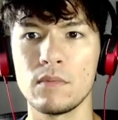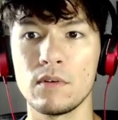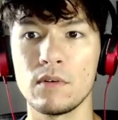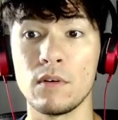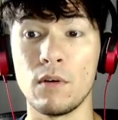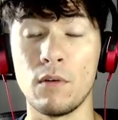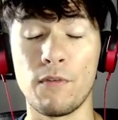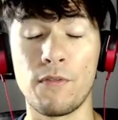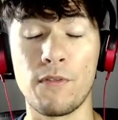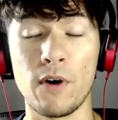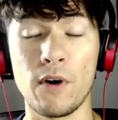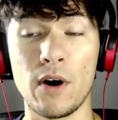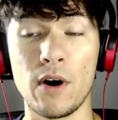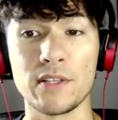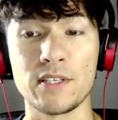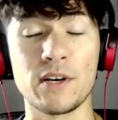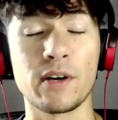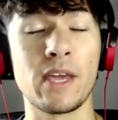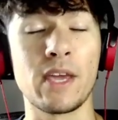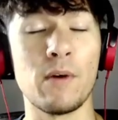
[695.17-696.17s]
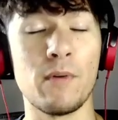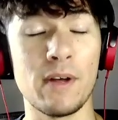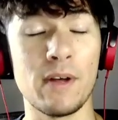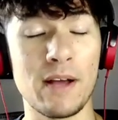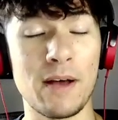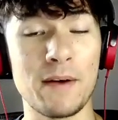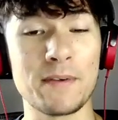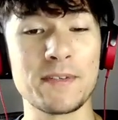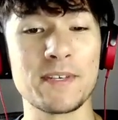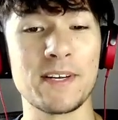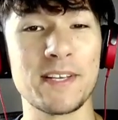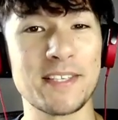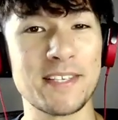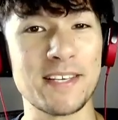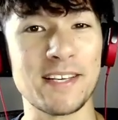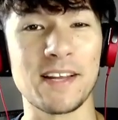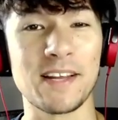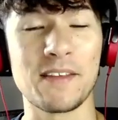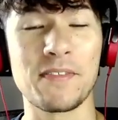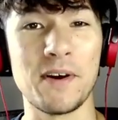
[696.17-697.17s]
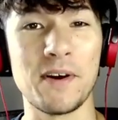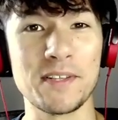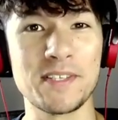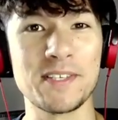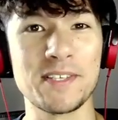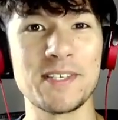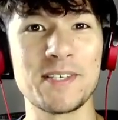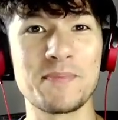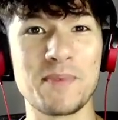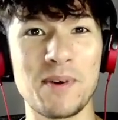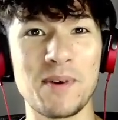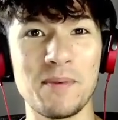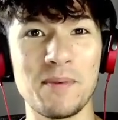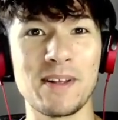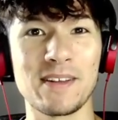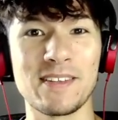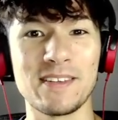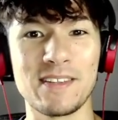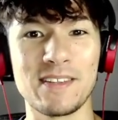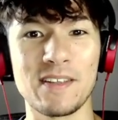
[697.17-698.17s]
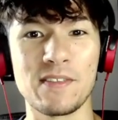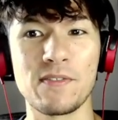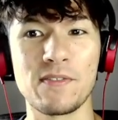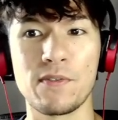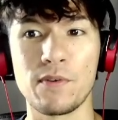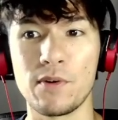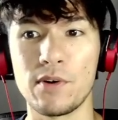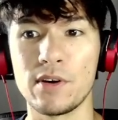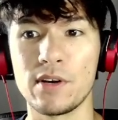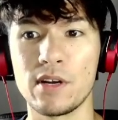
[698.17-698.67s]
Thought. Okay, well I was gonna say like Thoughtseize is probably like the third